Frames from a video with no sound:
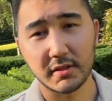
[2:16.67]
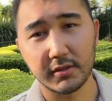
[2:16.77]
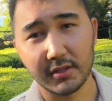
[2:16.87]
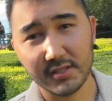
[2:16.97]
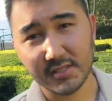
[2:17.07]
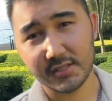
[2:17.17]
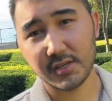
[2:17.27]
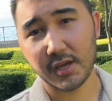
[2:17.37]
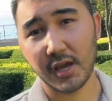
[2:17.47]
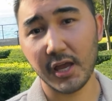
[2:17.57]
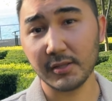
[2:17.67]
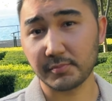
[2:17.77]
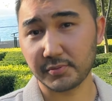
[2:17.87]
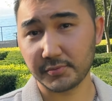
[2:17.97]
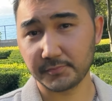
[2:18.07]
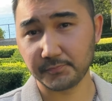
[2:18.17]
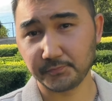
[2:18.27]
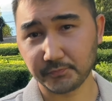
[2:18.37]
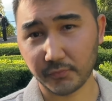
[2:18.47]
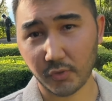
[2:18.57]
Does it help?
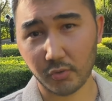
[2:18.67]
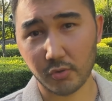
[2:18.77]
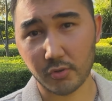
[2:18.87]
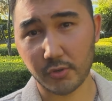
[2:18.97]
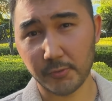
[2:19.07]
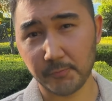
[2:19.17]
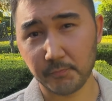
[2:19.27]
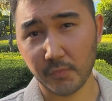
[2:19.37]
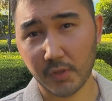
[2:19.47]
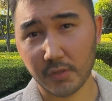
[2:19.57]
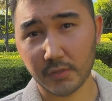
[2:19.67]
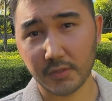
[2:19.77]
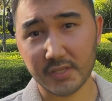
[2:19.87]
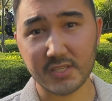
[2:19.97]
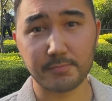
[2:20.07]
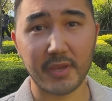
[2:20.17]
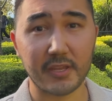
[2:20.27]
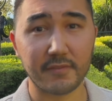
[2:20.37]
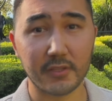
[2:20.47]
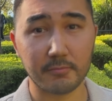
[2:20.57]
Or does it
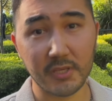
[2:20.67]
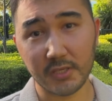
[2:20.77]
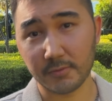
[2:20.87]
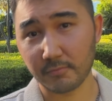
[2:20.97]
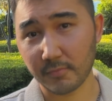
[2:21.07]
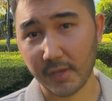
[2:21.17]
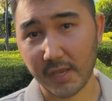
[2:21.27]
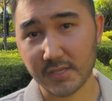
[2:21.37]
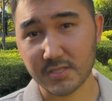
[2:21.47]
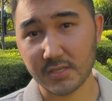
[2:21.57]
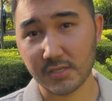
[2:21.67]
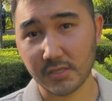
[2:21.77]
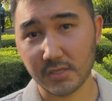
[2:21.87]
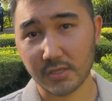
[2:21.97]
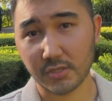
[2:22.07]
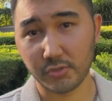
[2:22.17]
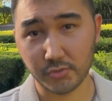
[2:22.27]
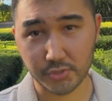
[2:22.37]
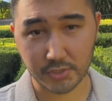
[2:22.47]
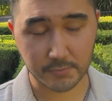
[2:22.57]
benefit me as a
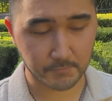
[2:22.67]
user?